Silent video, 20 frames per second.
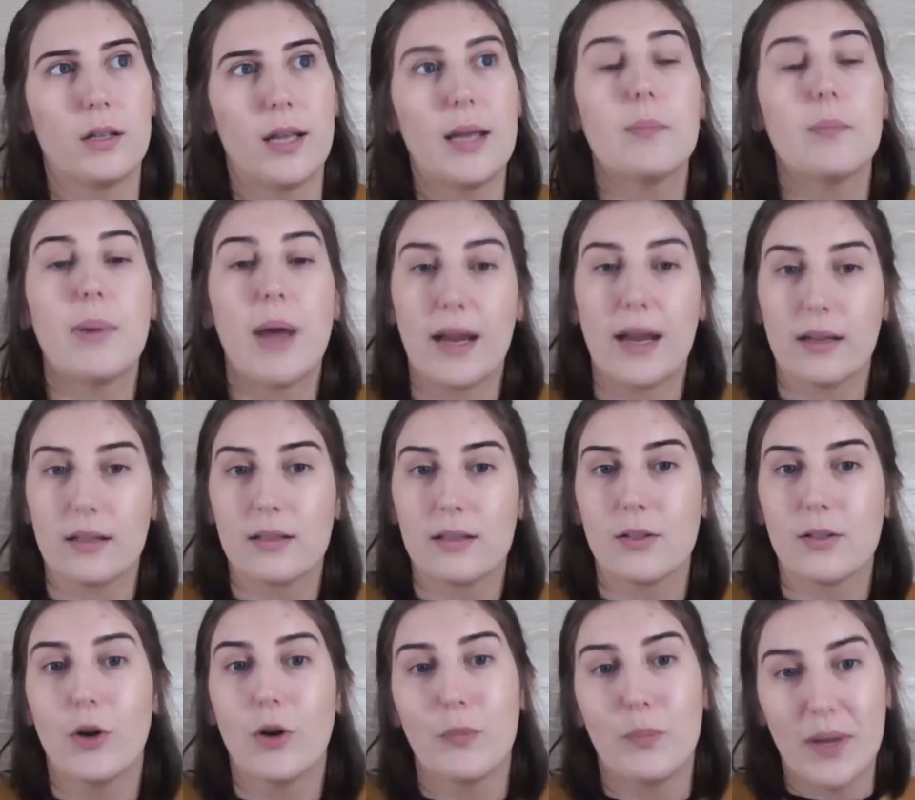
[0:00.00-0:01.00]

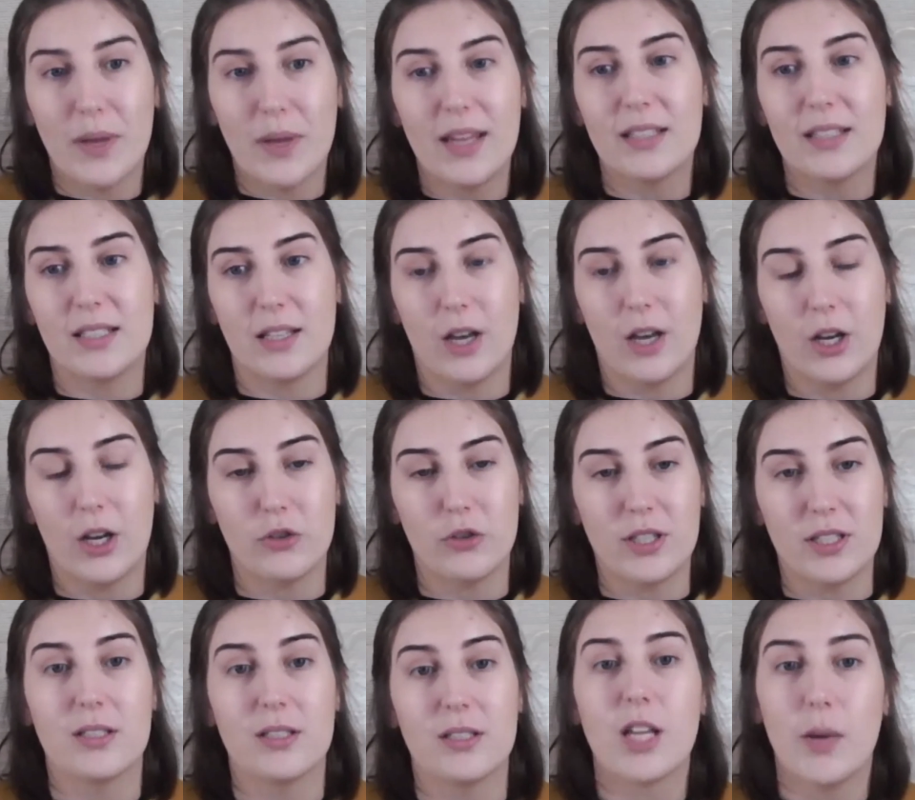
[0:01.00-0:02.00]
impacts of being
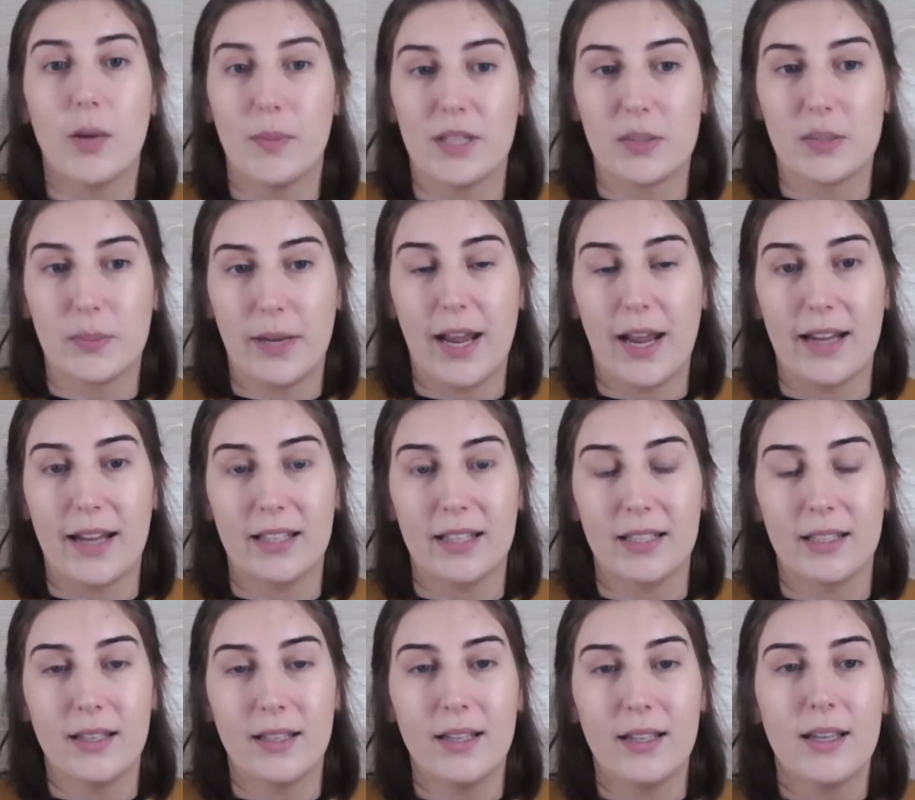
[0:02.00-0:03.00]
dehydrated come into
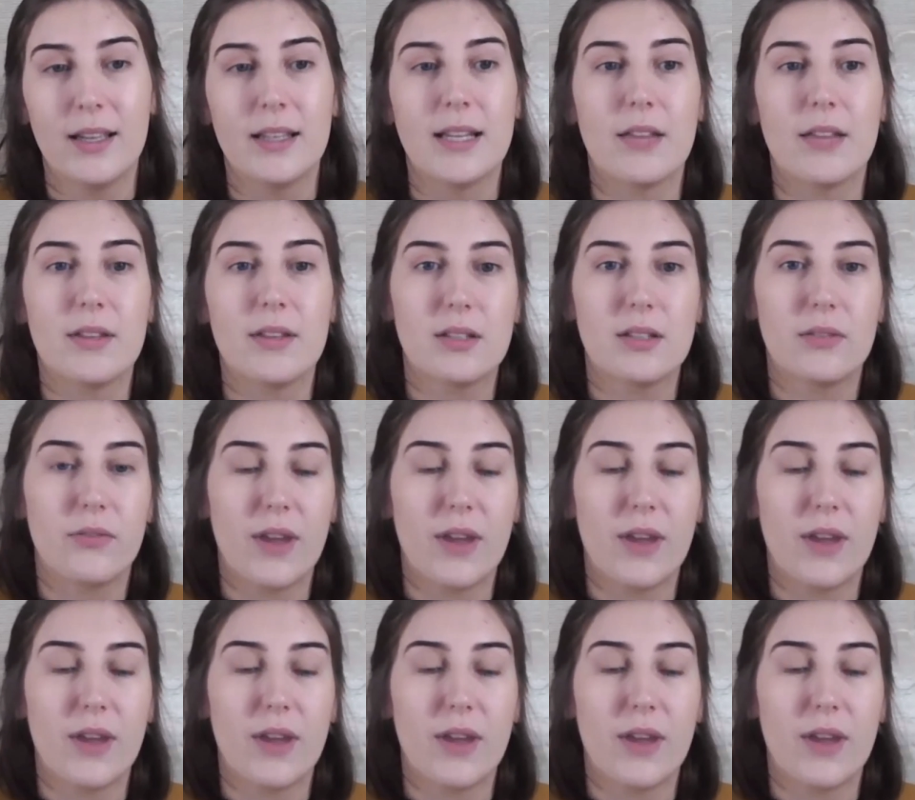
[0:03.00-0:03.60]
play. Now, this